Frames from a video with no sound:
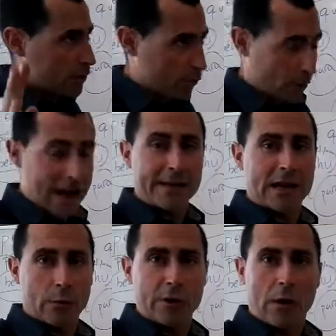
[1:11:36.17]
right
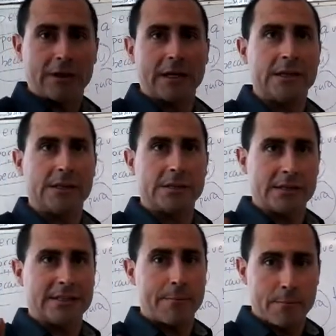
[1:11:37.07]
now, nowadays,
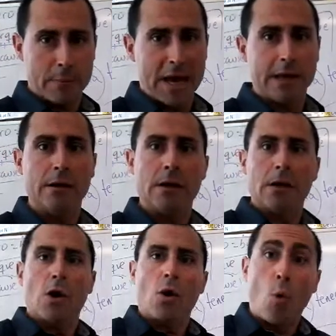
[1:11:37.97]
the main
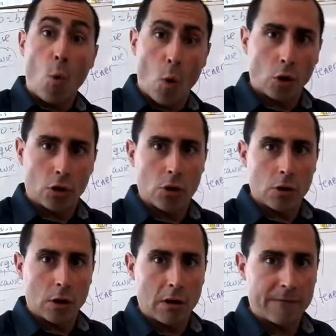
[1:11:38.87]
work
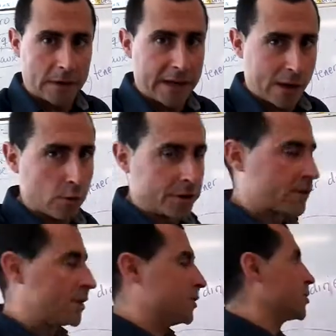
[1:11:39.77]
of a languages
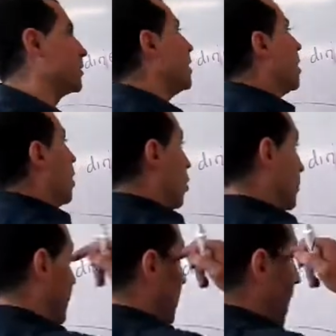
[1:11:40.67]
teacher.
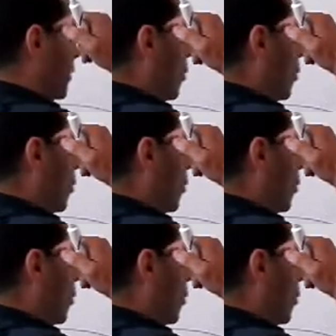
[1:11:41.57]
Okay, and